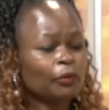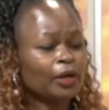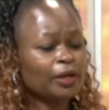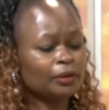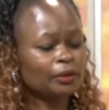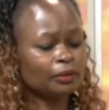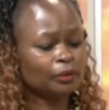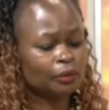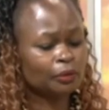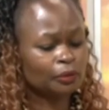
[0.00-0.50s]

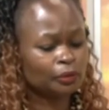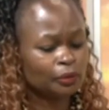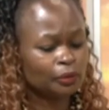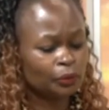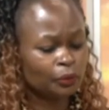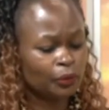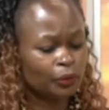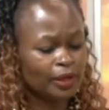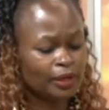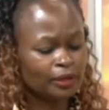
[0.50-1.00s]
when,
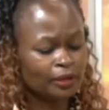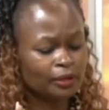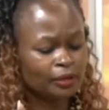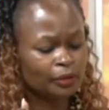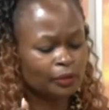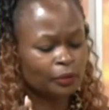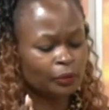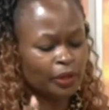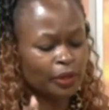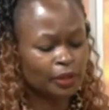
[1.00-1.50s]

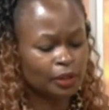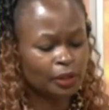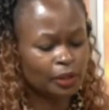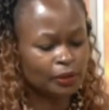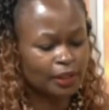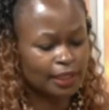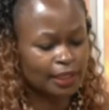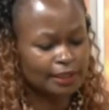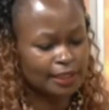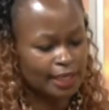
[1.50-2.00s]
when, when you
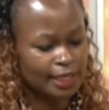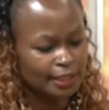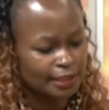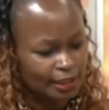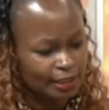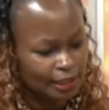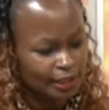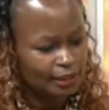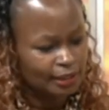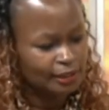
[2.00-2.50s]
look at
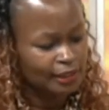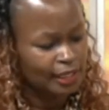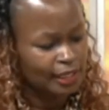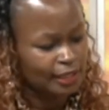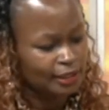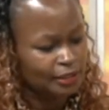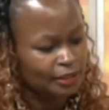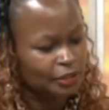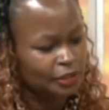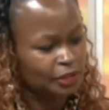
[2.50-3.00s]
ideas
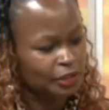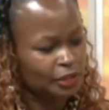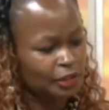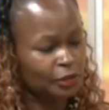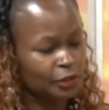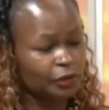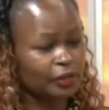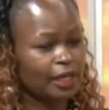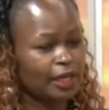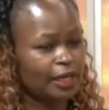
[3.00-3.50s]
and
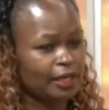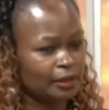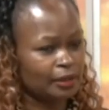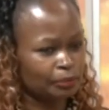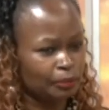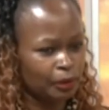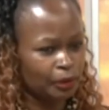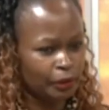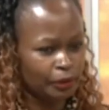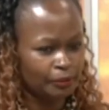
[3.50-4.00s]
youth
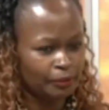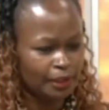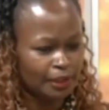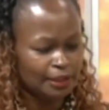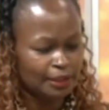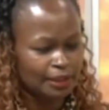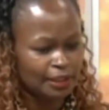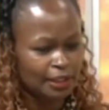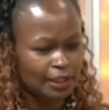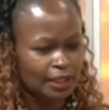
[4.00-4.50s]

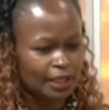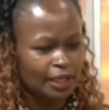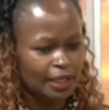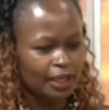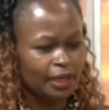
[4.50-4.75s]
unemployment,